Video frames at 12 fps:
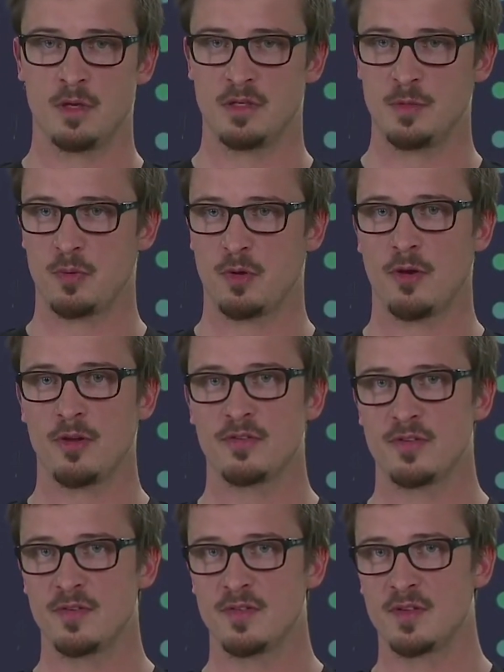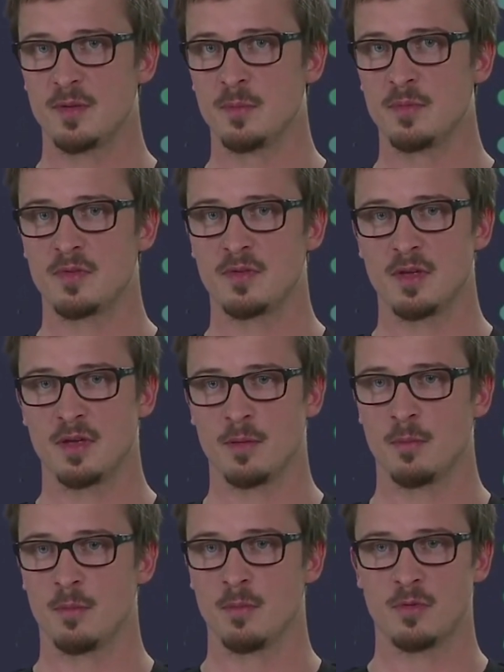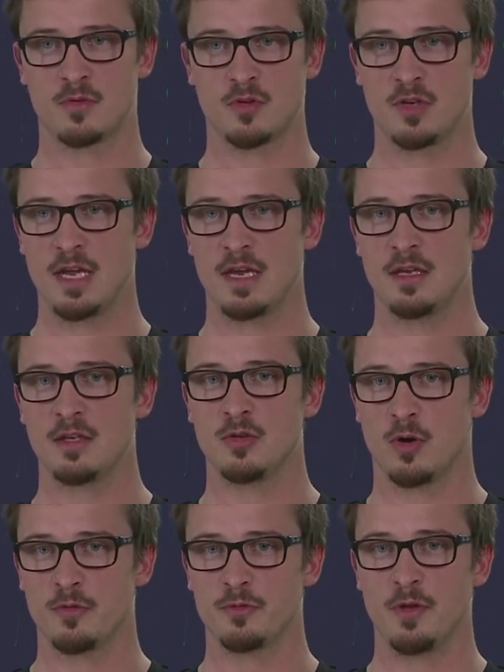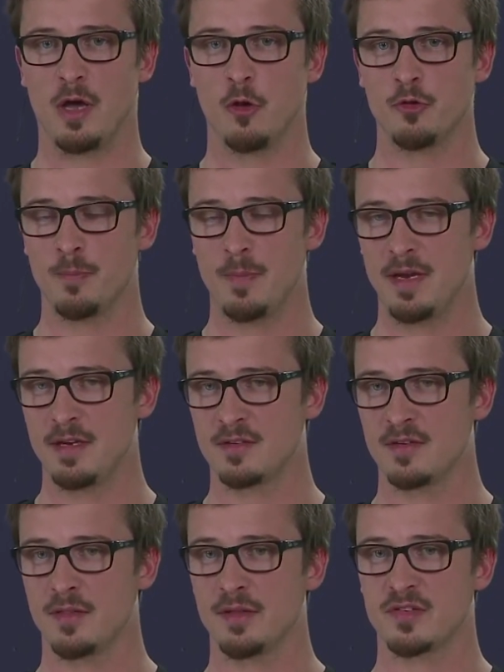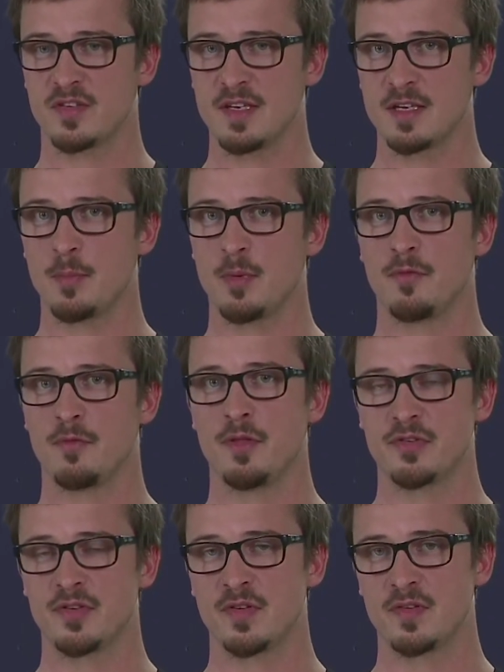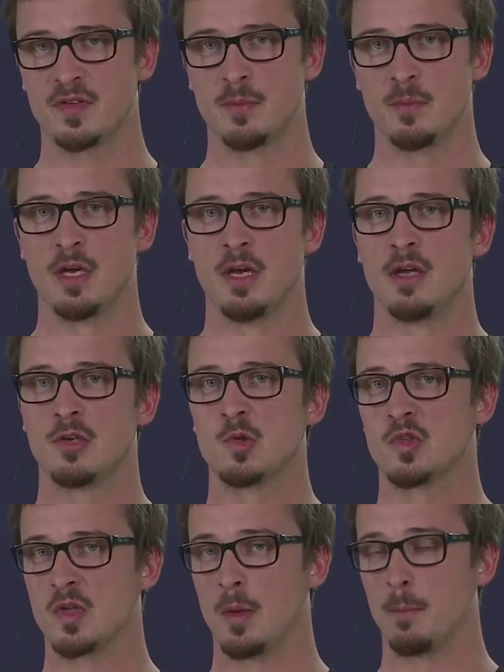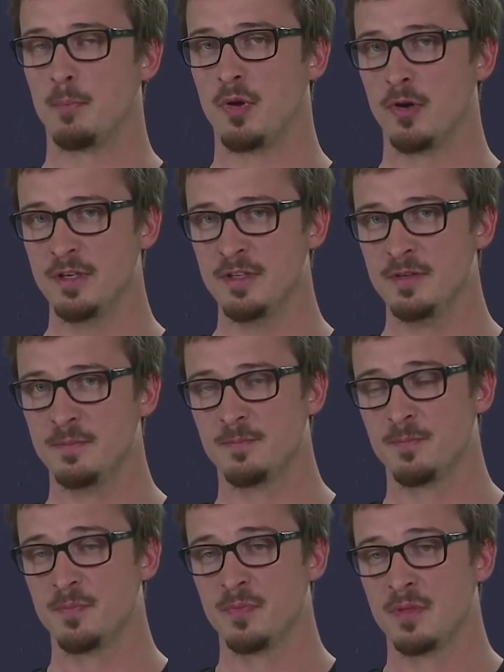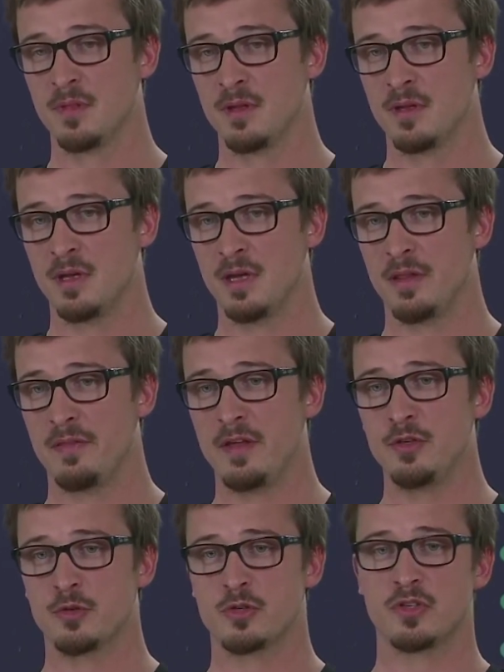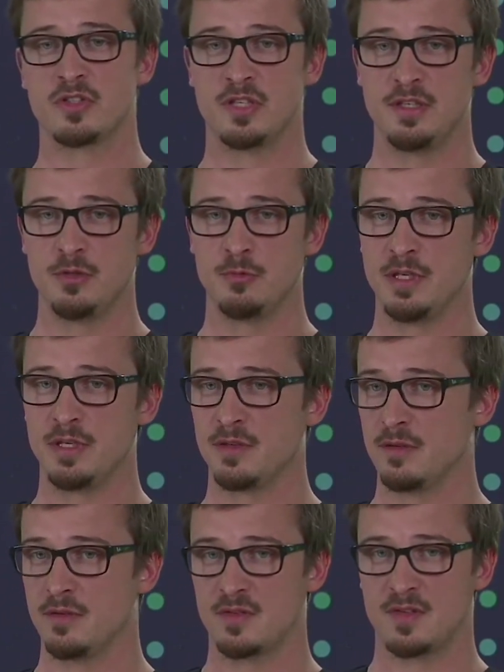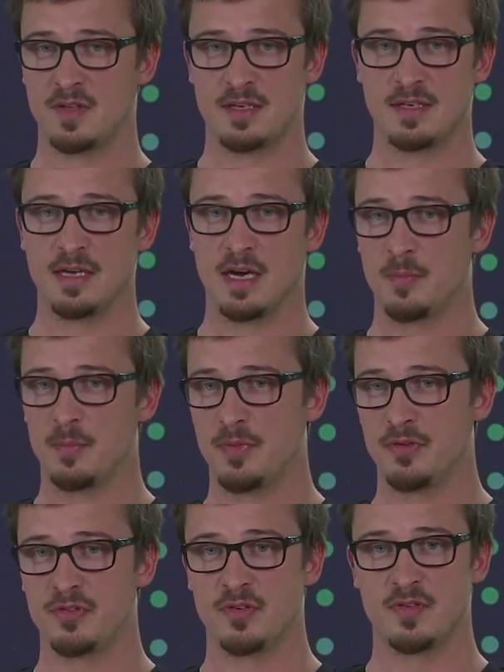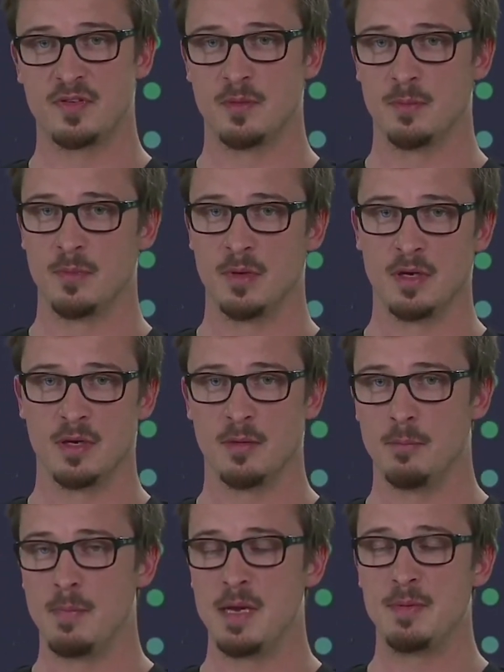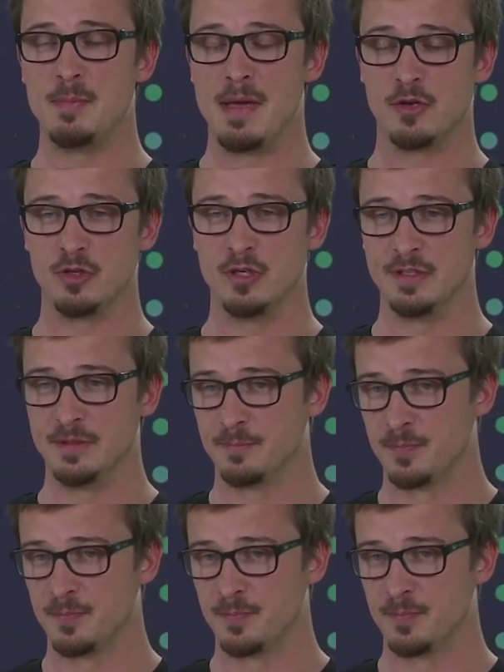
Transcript: deploy systems, today you often automate the setup of the system to some point, and then you're continuing setting up the system maybe manually.